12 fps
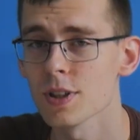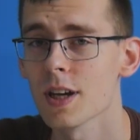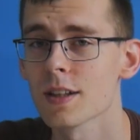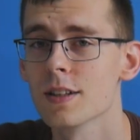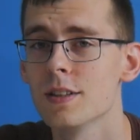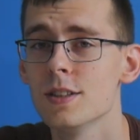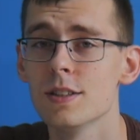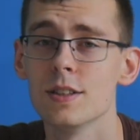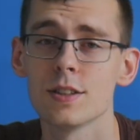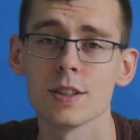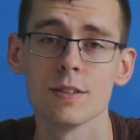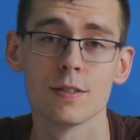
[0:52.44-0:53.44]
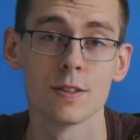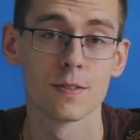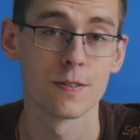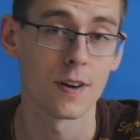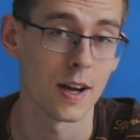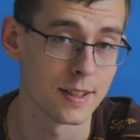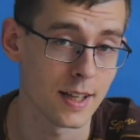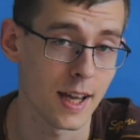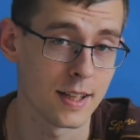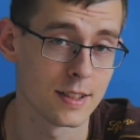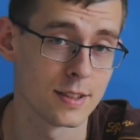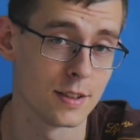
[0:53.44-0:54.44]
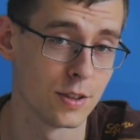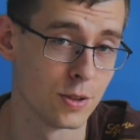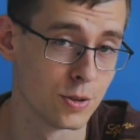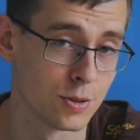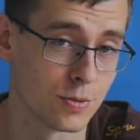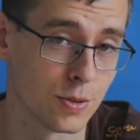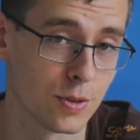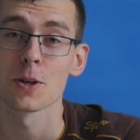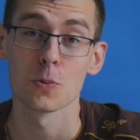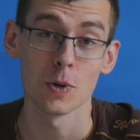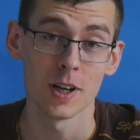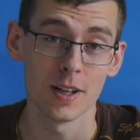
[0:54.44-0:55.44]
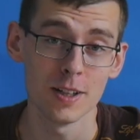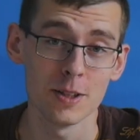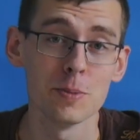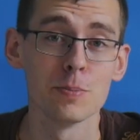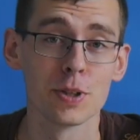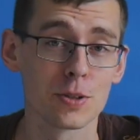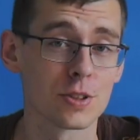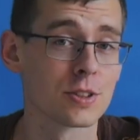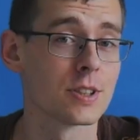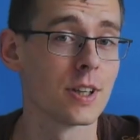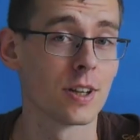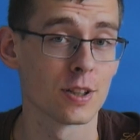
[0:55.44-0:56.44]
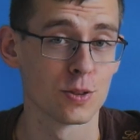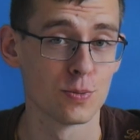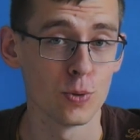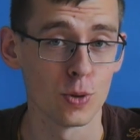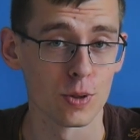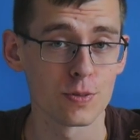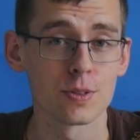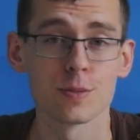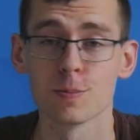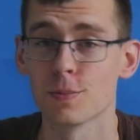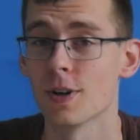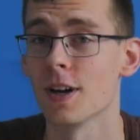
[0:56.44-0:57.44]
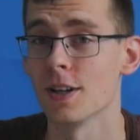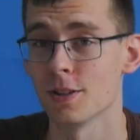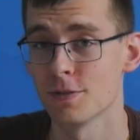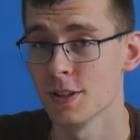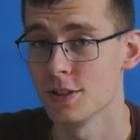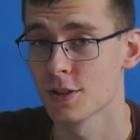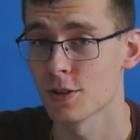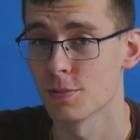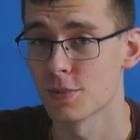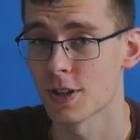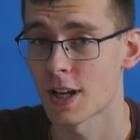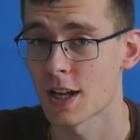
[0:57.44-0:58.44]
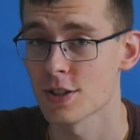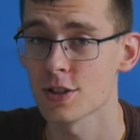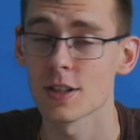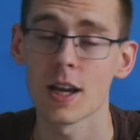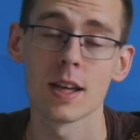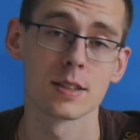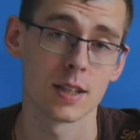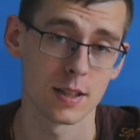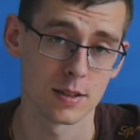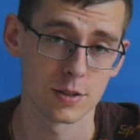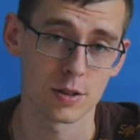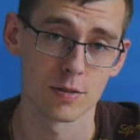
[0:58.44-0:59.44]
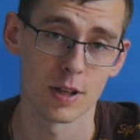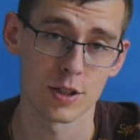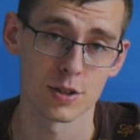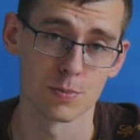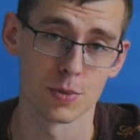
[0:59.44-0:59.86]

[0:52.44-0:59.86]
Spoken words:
likely didn't even find anything useful. Why? Because they are dwarfed by reading comprehension and sentence correction